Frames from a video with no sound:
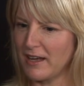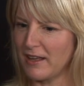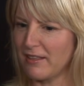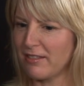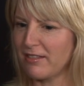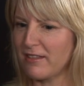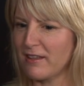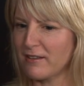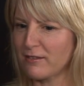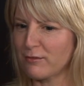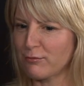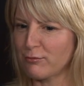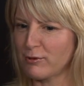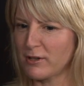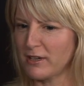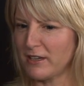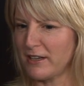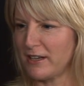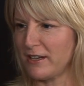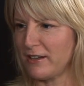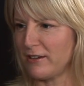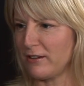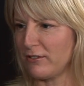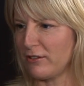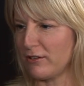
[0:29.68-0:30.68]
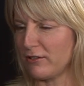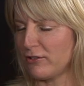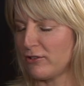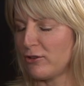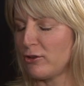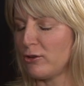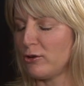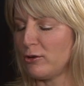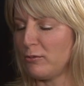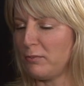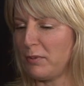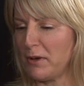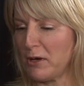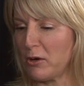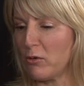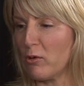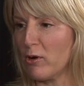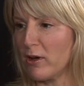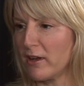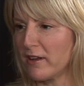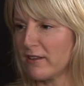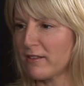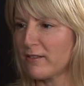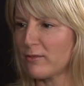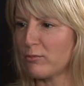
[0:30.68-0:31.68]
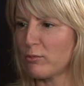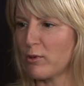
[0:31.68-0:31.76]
There's really two big ones.